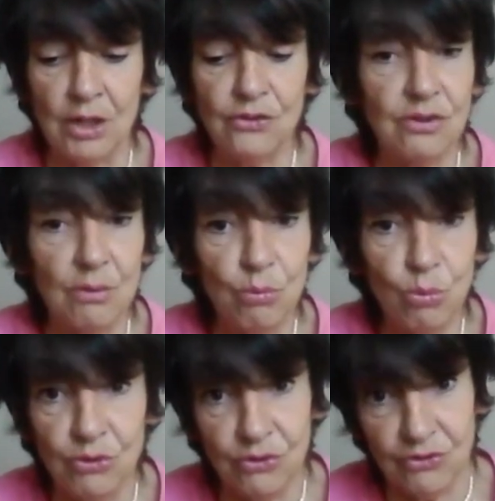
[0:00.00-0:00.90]
in some
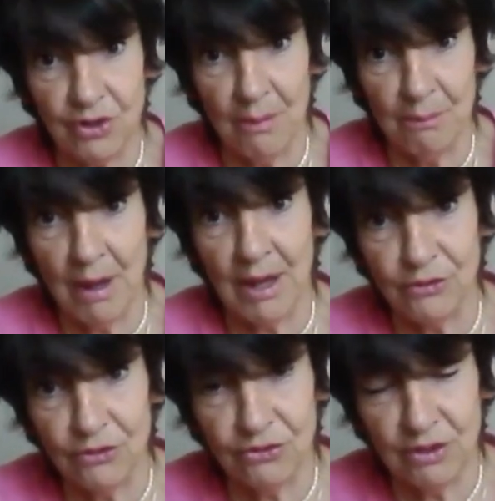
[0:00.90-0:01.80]
woods down by
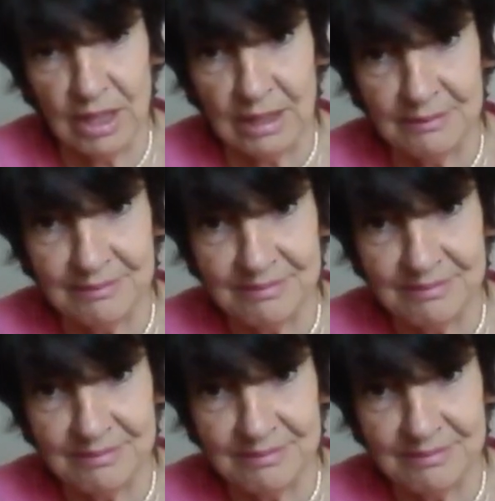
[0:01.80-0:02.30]
the sea.